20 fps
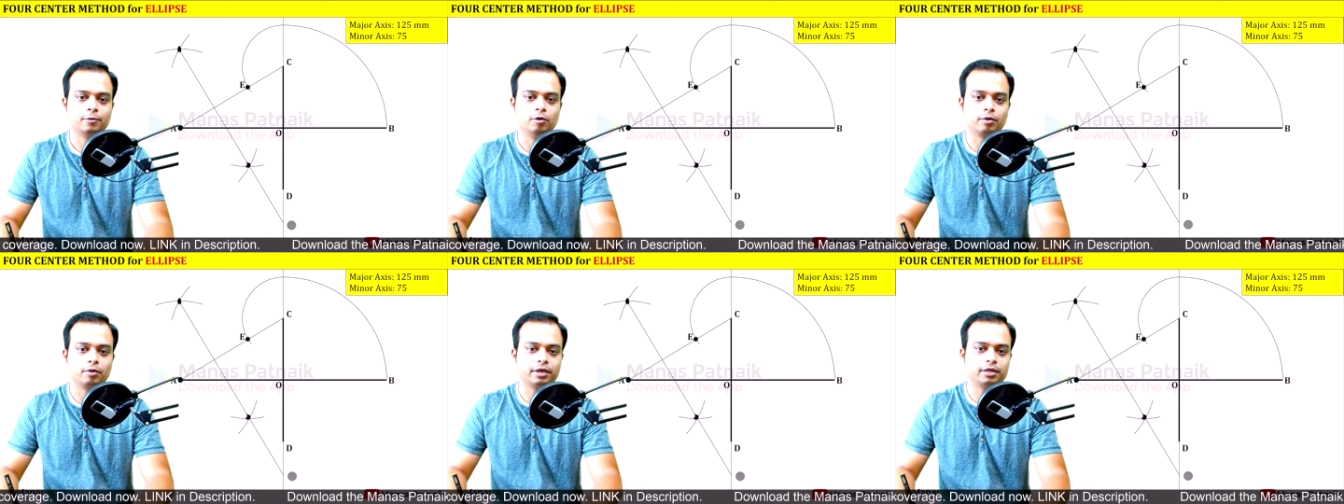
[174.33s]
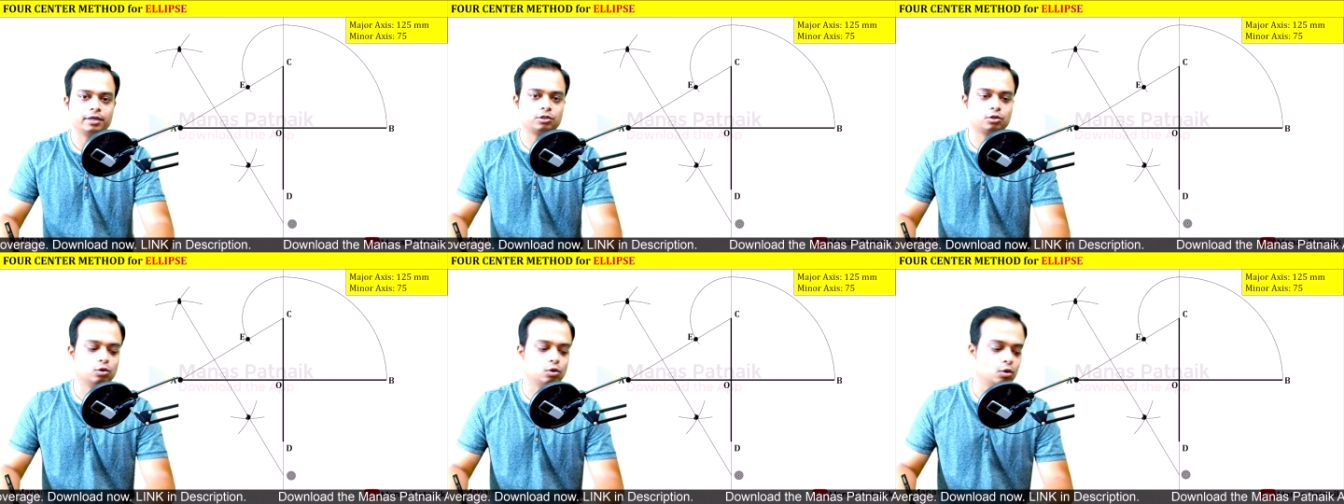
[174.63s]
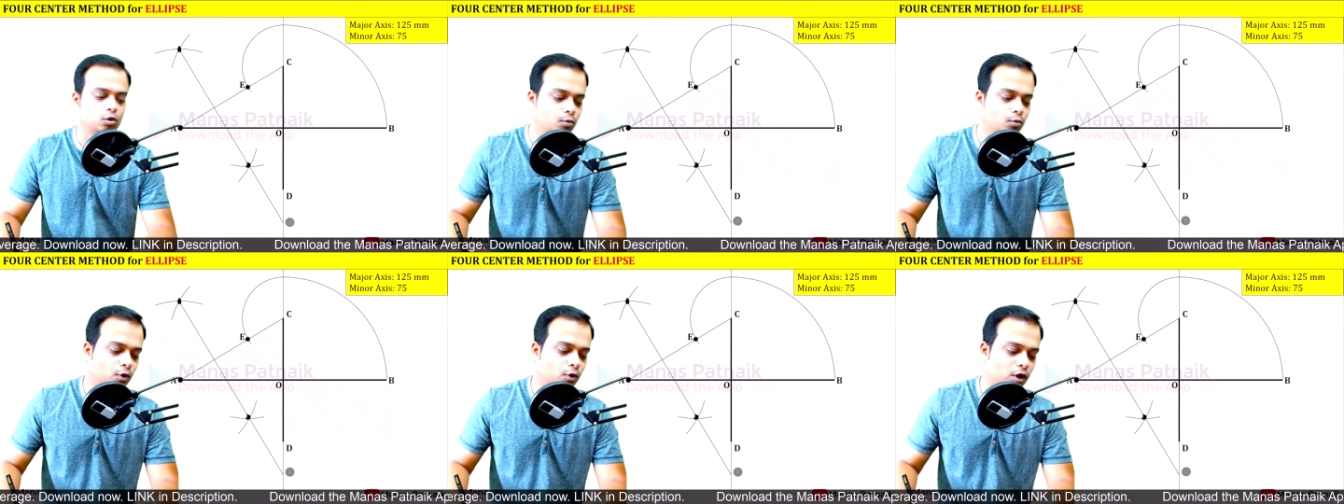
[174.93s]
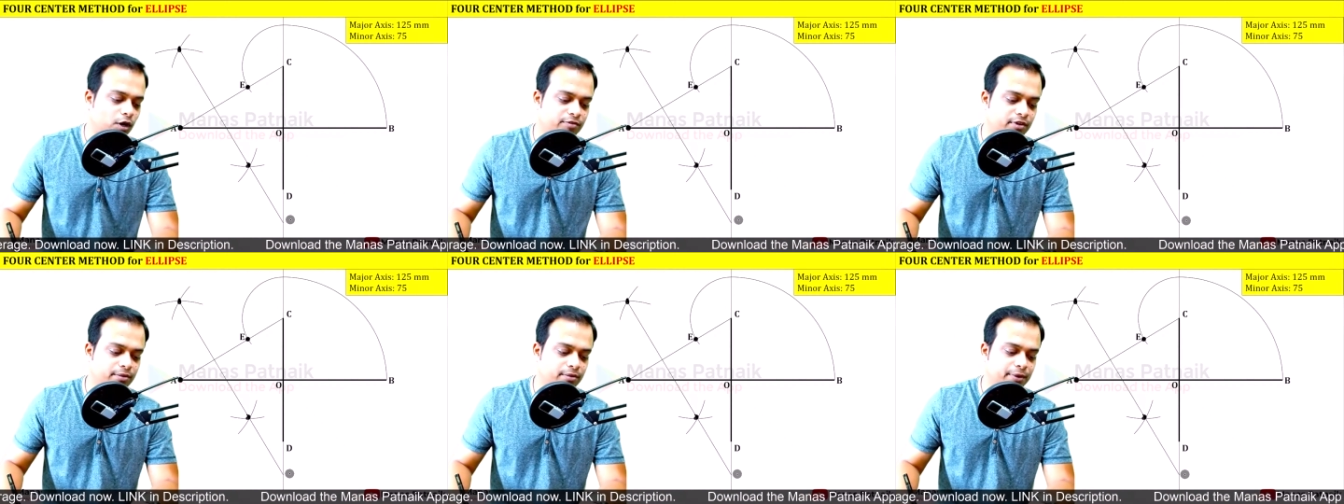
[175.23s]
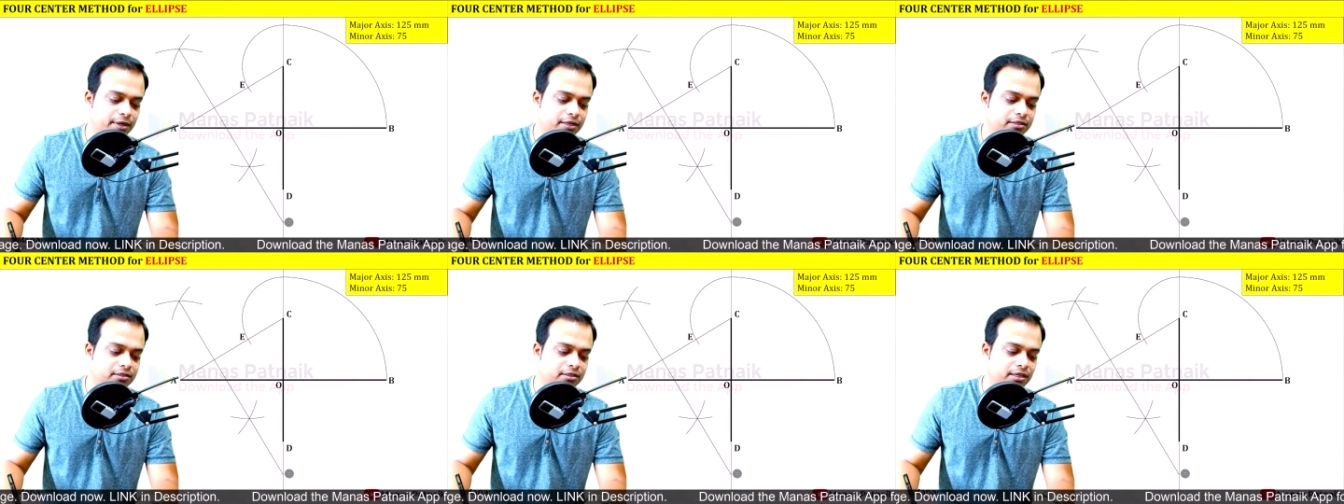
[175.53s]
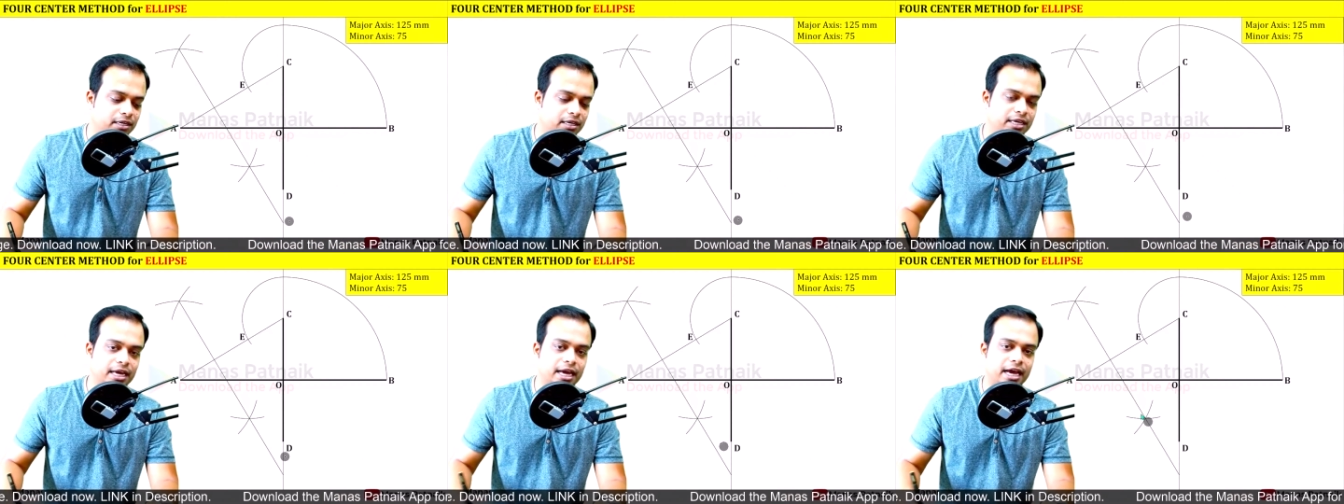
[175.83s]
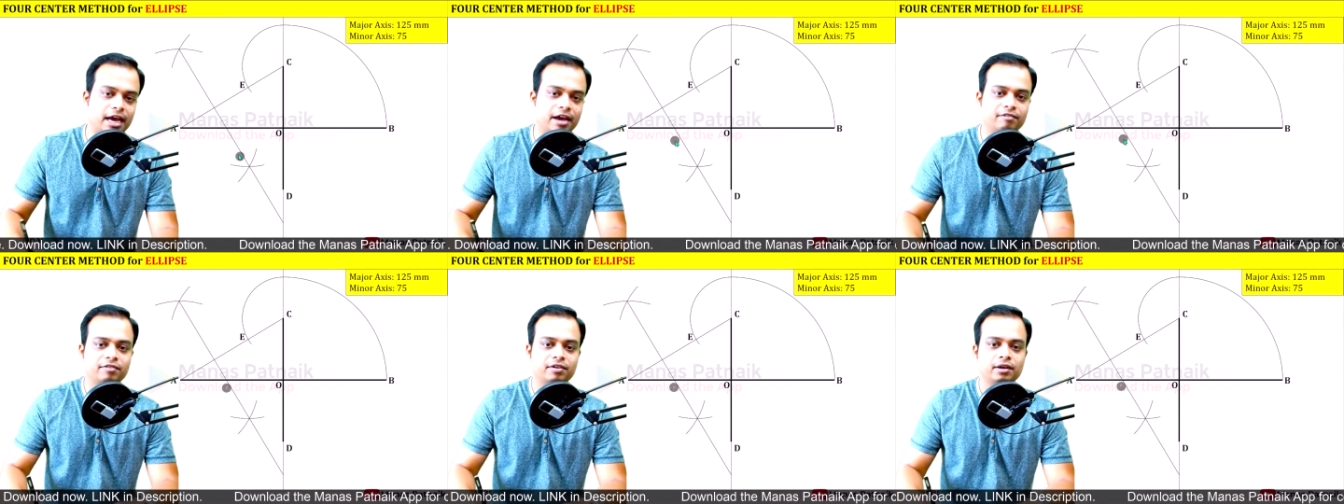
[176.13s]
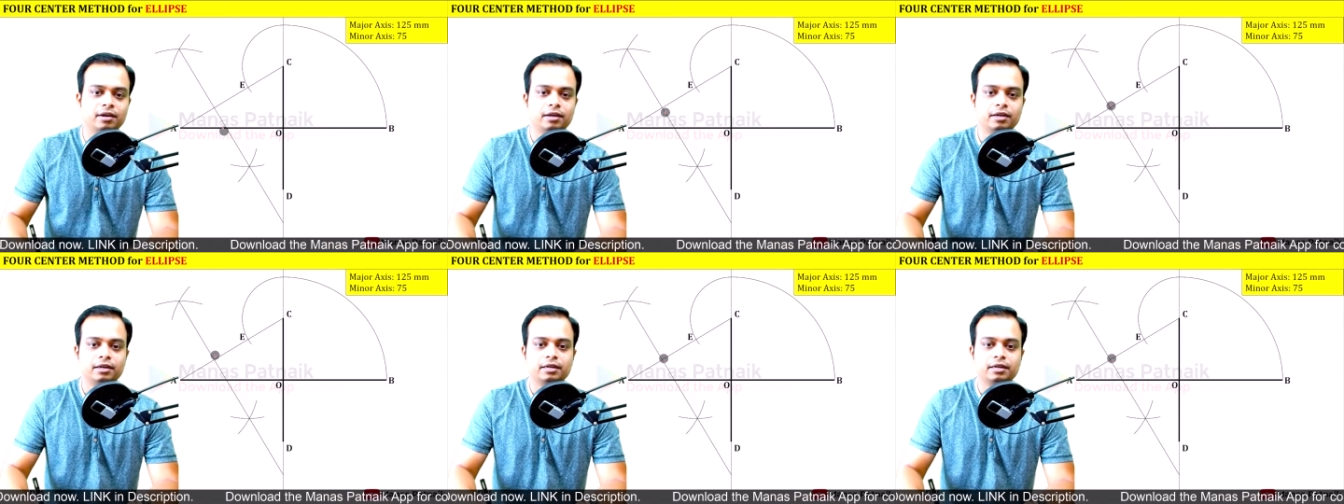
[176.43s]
Okay, so what we basically have